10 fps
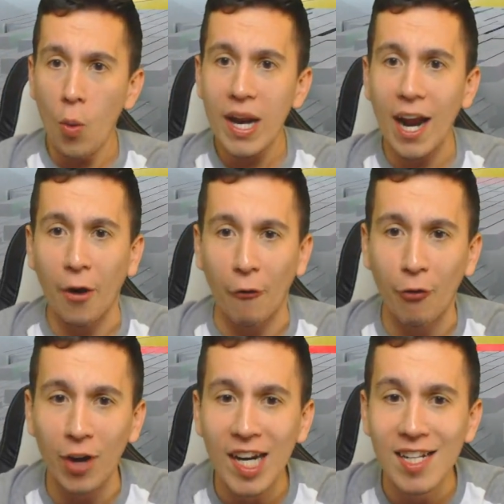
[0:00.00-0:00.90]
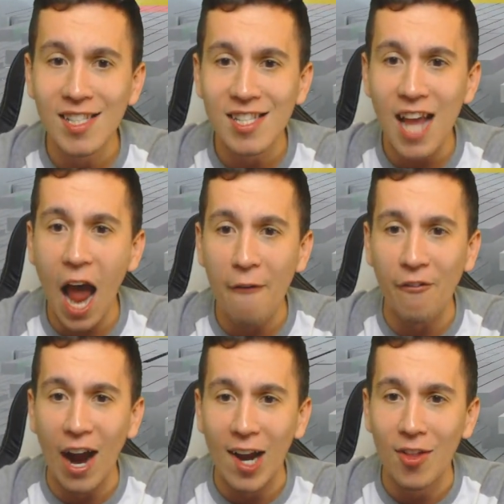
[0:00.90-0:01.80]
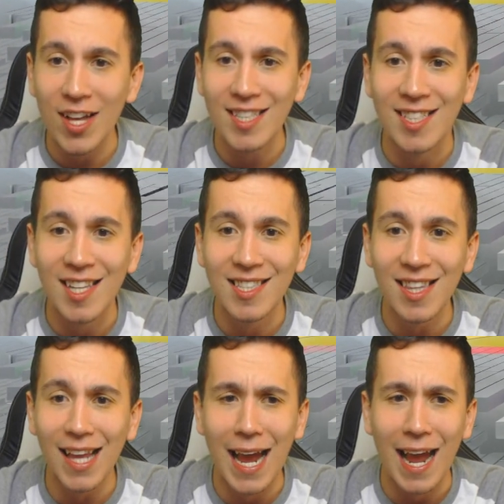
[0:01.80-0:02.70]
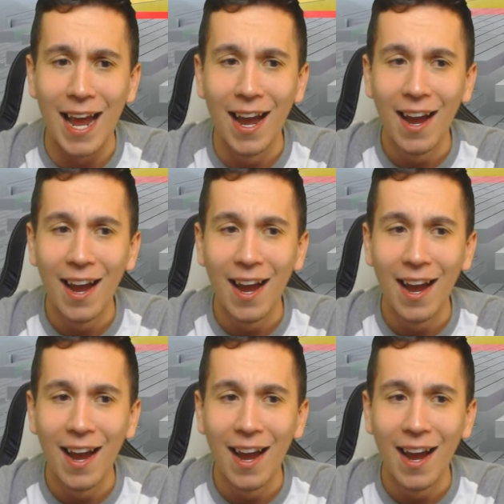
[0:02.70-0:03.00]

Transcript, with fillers: We got a freaking sapphire. This is lit.